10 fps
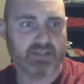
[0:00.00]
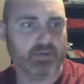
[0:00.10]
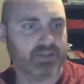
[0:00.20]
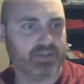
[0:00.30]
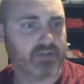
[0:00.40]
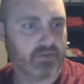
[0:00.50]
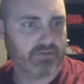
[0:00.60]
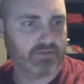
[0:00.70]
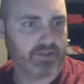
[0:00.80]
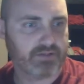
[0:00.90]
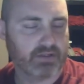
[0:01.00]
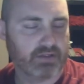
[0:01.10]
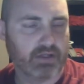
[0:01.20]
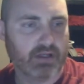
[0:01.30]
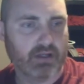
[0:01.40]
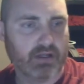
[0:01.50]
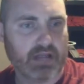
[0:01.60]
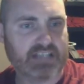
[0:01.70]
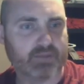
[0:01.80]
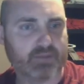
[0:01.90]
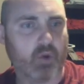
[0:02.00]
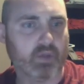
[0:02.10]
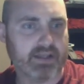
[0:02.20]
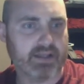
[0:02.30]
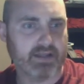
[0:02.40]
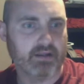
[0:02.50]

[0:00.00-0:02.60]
which is a trophy fish, has someone holding it.